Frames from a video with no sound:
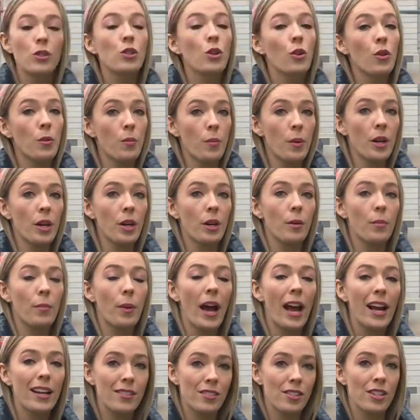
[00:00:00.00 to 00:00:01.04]
So the bill
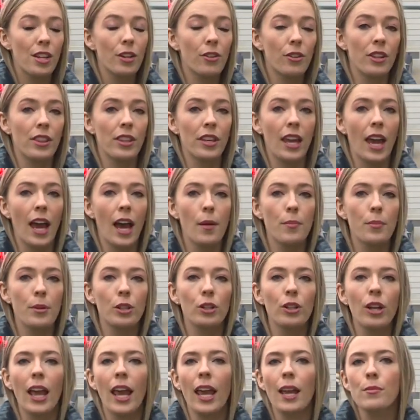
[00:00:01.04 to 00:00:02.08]
passed here at the
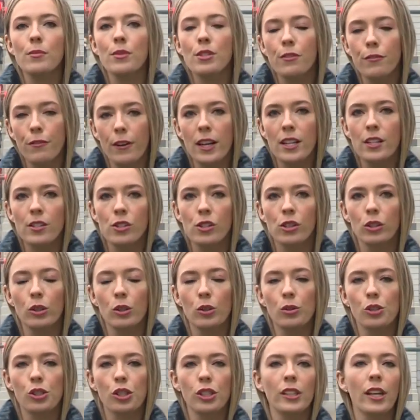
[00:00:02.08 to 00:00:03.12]
Capitol aims to find a
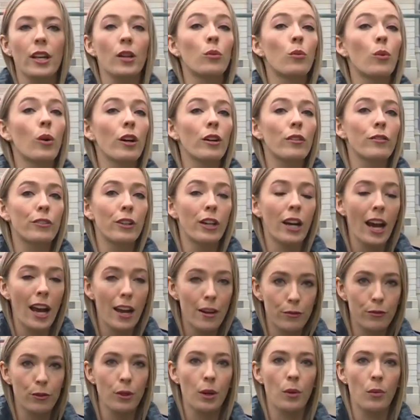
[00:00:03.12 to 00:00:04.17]
solution that'll work for
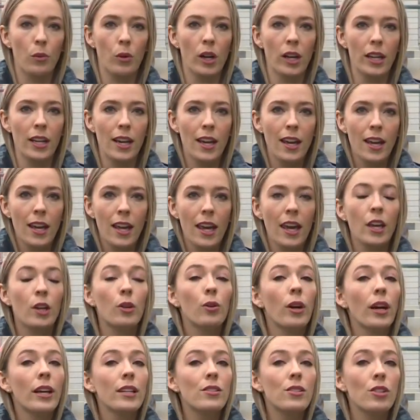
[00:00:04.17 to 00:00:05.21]
everyone. It
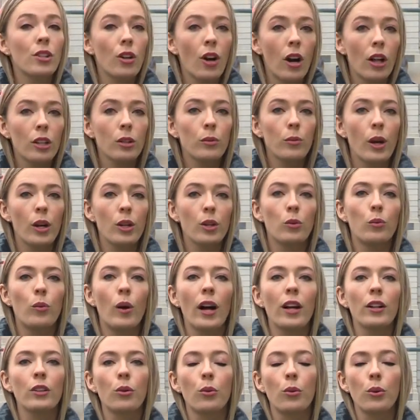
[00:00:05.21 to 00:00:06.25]
creates the Colorado
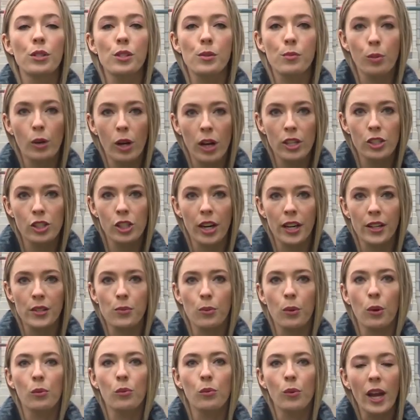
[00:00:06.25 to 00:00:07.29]
Wild Horse Project,
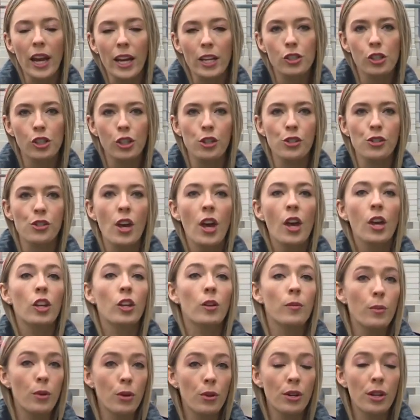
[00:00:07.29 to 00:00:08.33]
where ranchers,
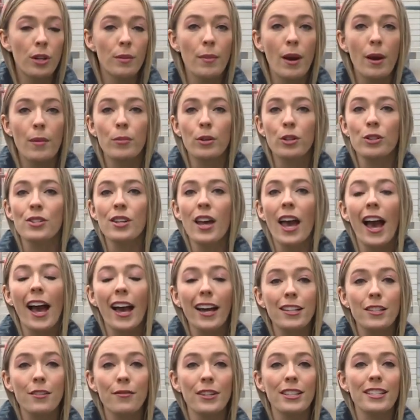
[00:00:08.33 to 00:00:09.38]
community members,
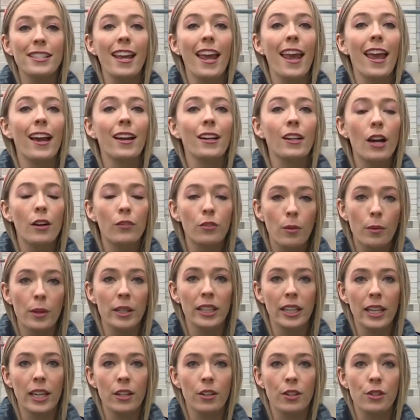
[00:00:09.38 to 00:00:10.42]
activists, and
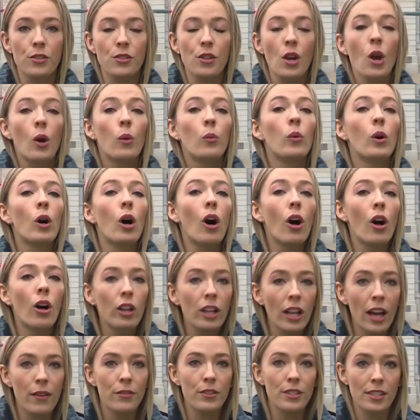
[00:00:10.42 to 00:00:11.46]
government leaders will all
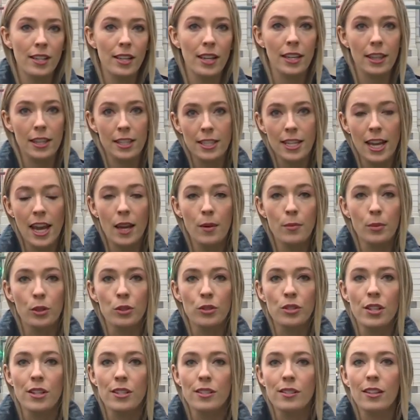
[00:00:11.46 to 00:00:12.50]
have a seat at the table
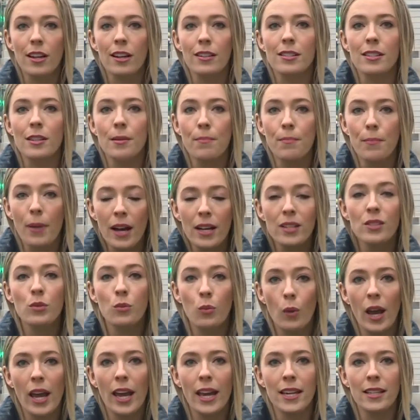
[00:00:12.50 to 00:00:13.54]
to discuss the best
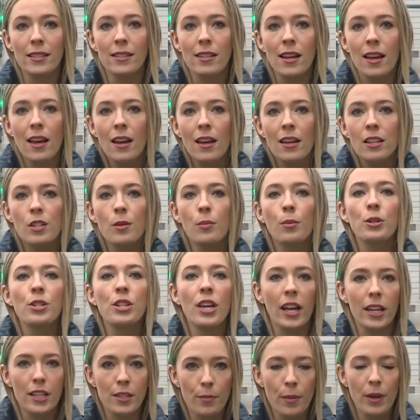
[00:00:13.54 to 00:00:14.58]
ways to protect